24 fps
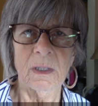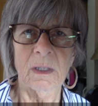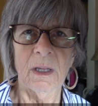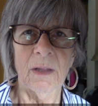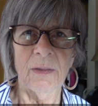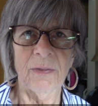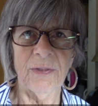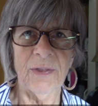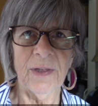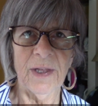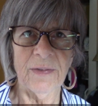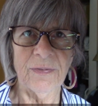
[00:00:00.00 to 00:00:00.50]

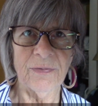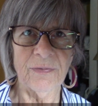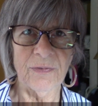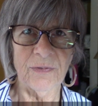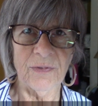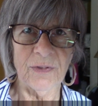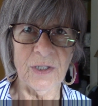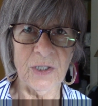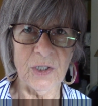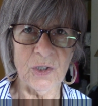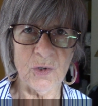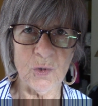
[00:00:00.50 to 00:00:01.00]
than
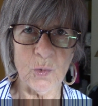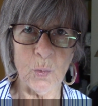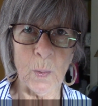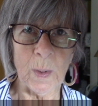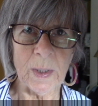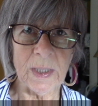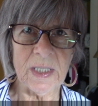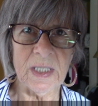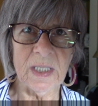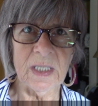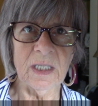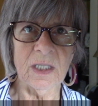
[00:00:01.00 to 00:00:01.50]
the
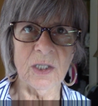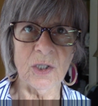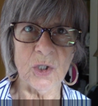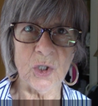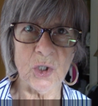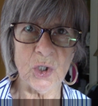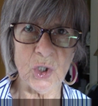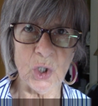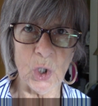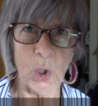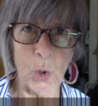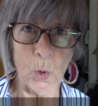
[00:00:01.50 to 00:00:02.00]
20
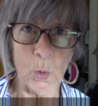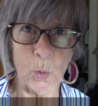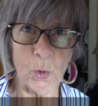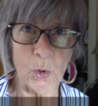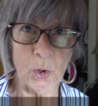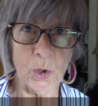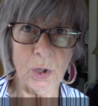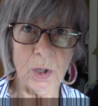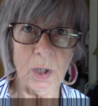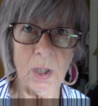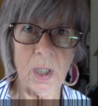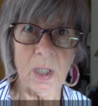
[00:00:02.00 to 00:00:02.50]

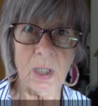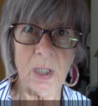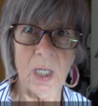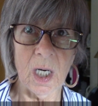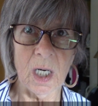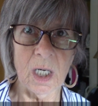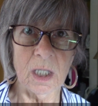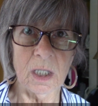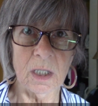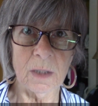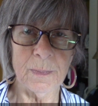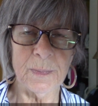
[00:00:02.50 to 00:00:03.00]
total
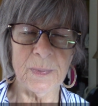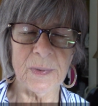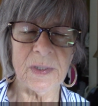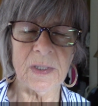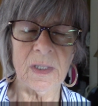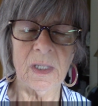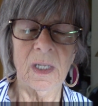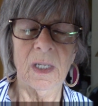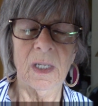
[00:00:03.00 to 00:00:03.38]
carbs.